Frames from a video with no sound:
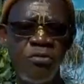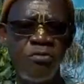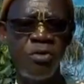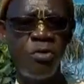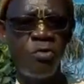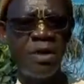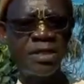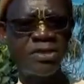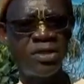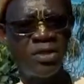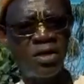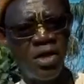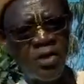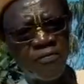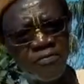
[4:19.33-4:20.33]
we want to
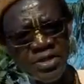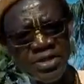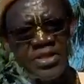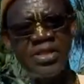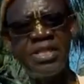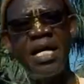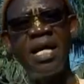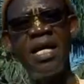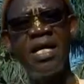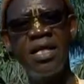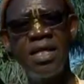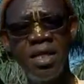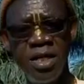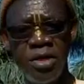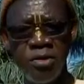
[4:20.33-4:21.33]
love Krishna,
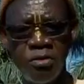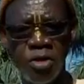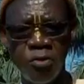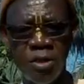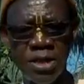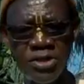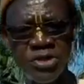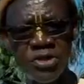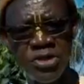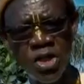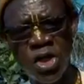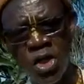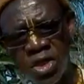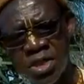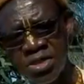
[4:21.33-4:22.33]
we want to
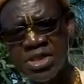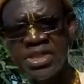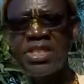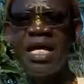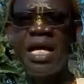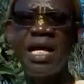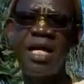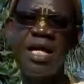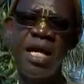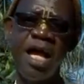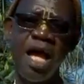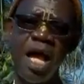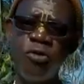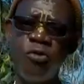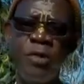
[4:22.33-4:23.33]
know Krishna,
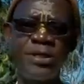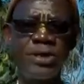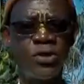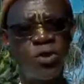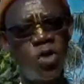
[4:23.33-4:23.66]
and we want to